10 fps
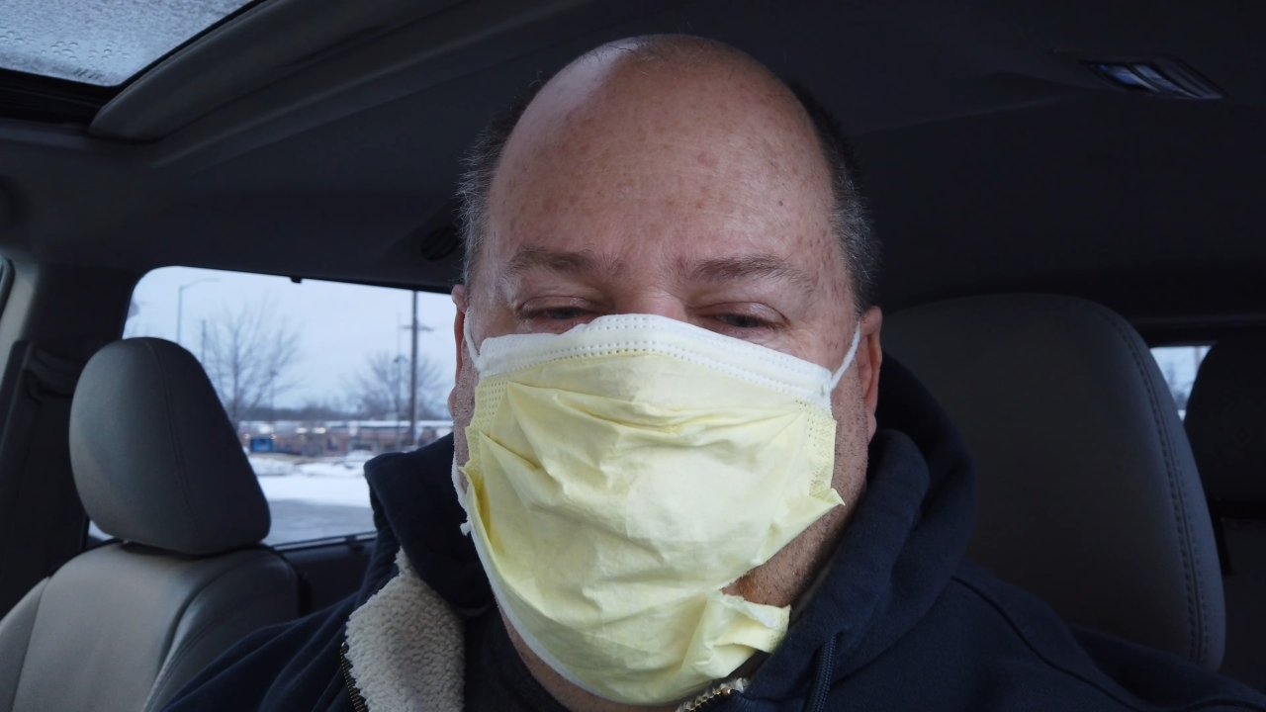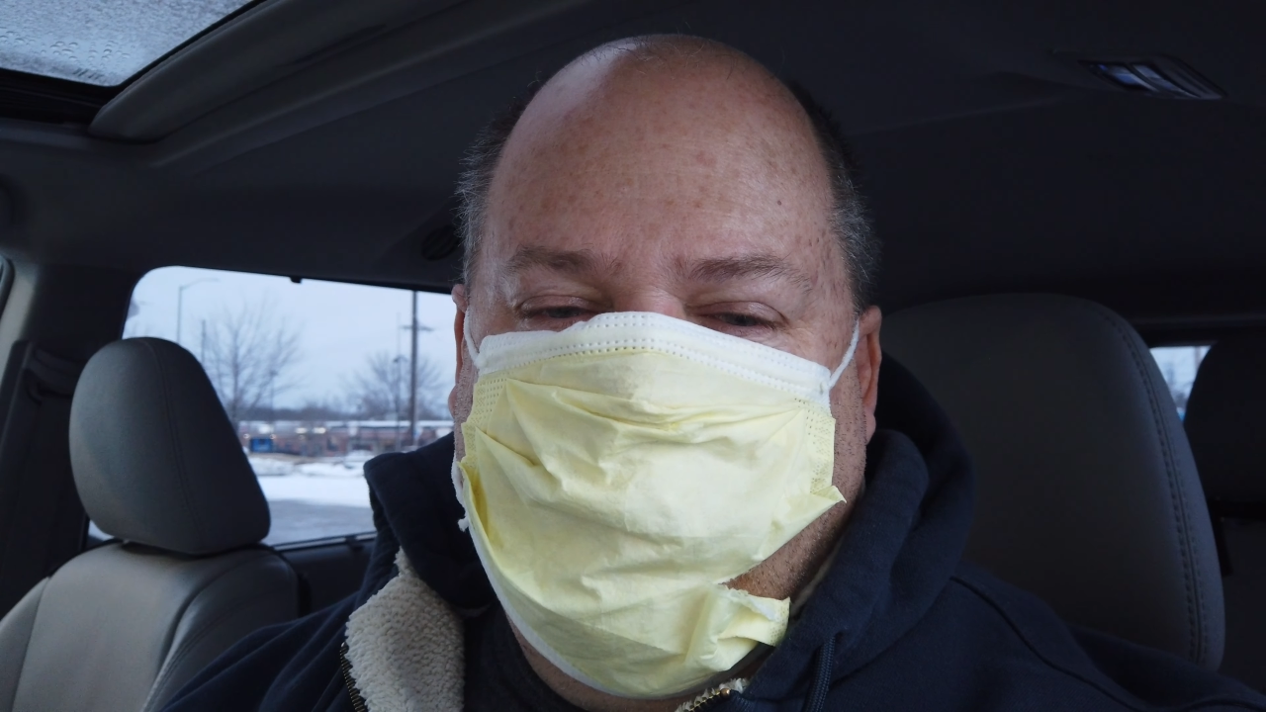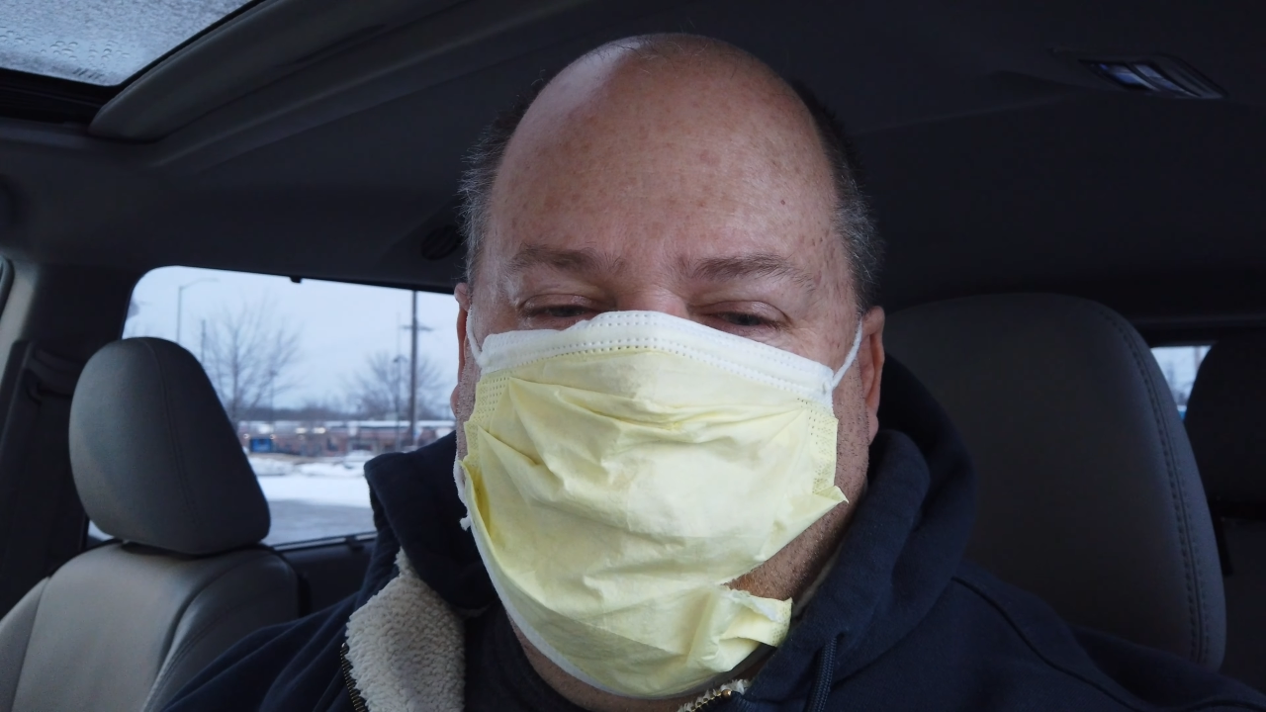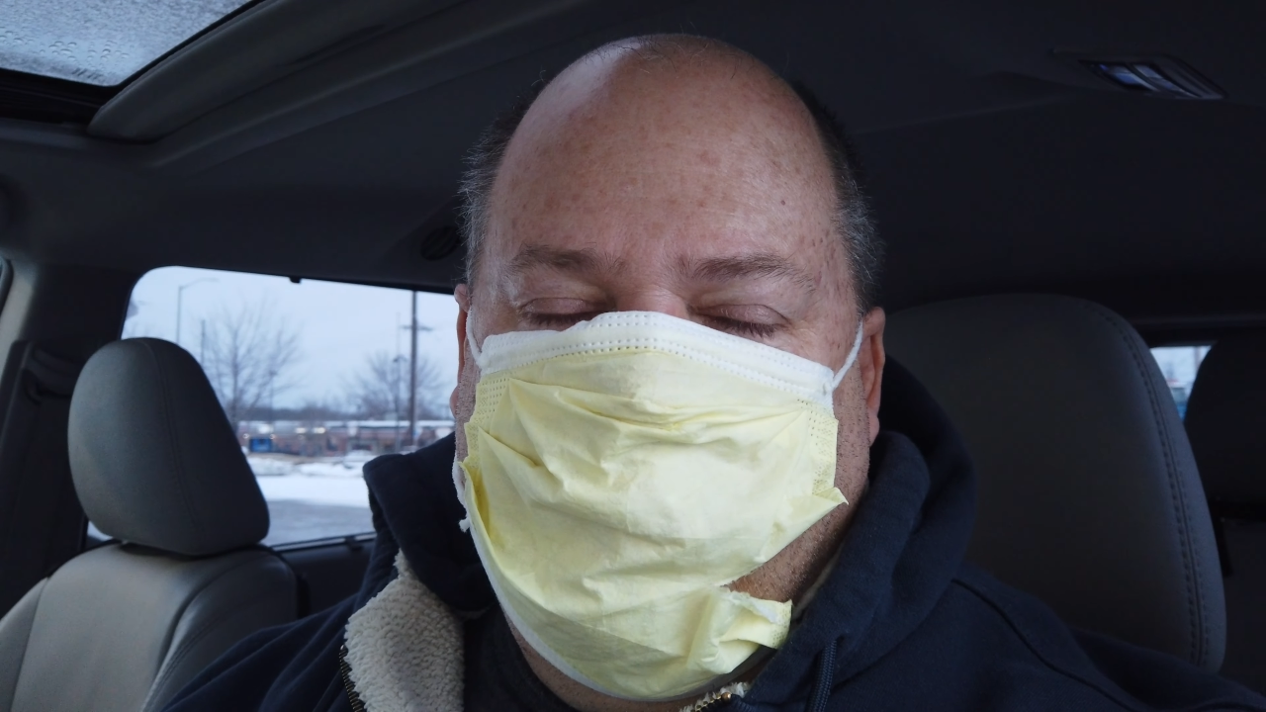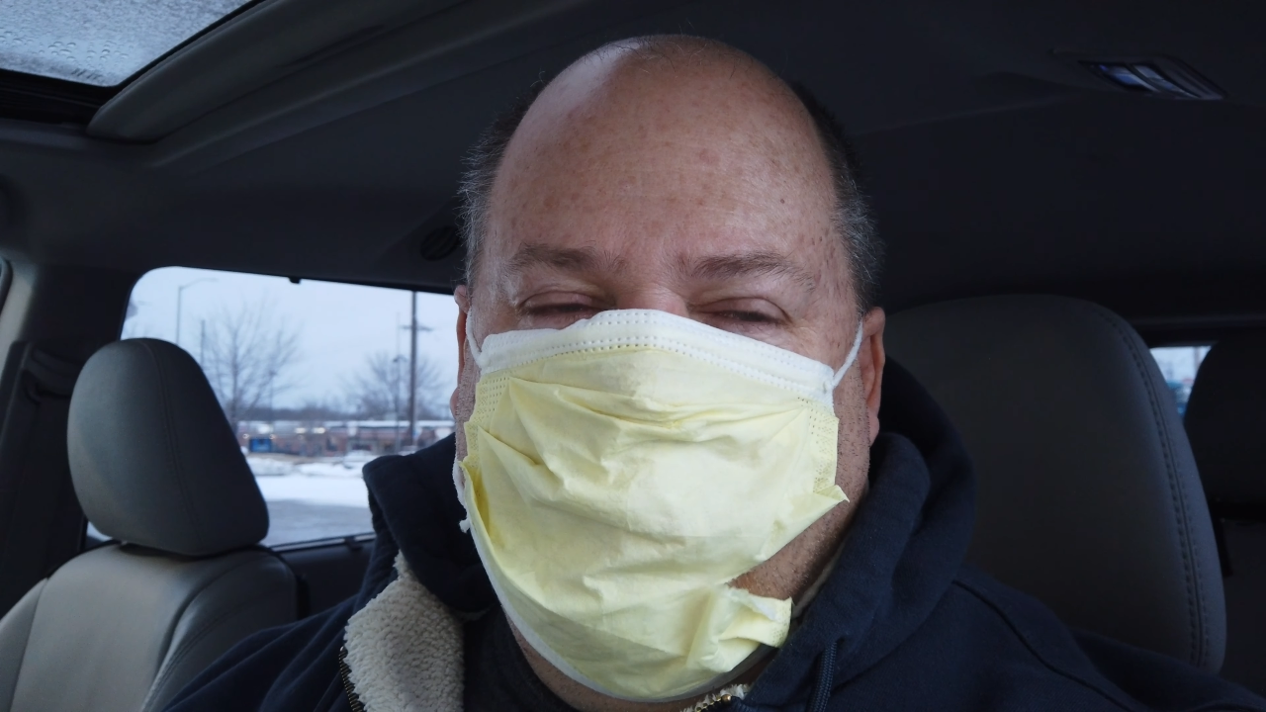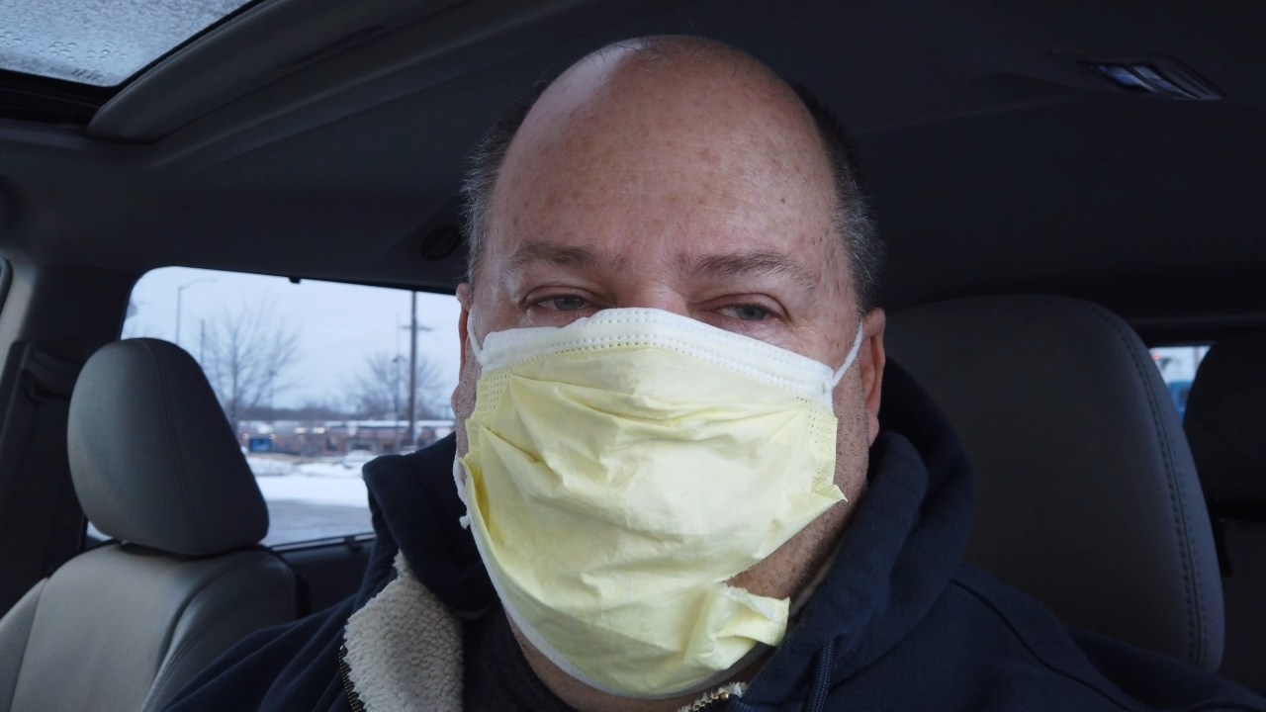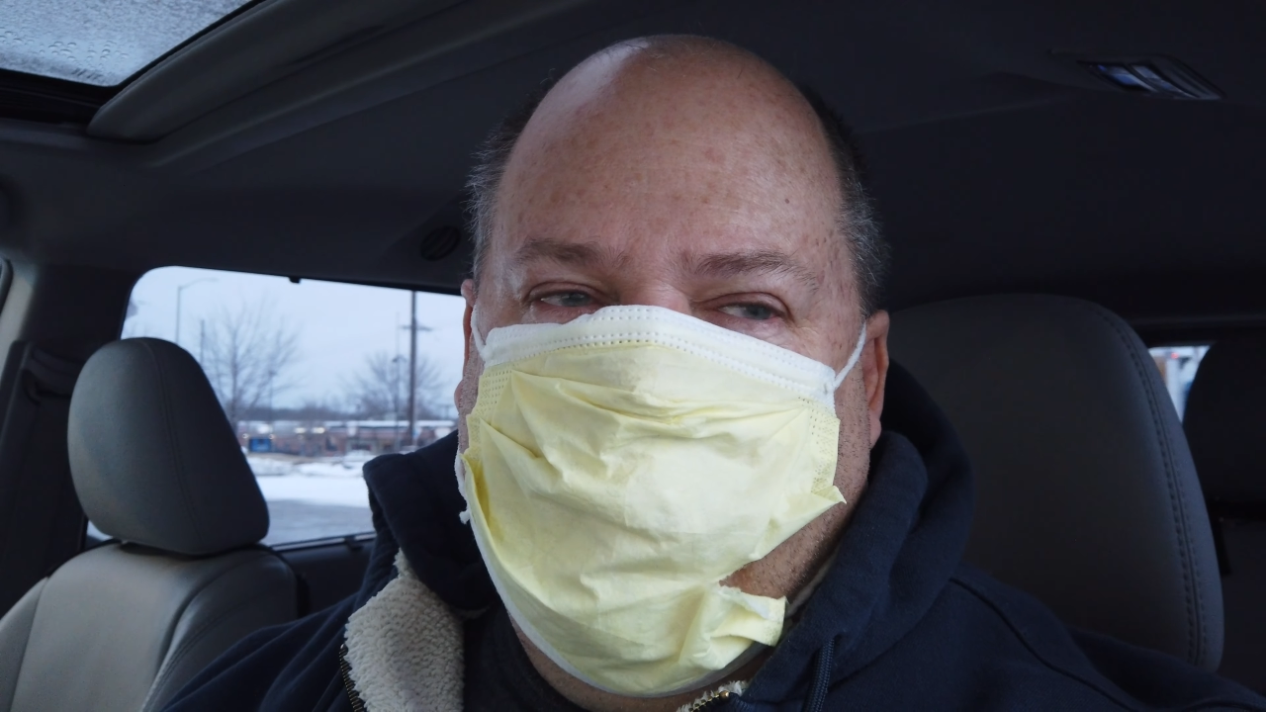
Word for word: asked on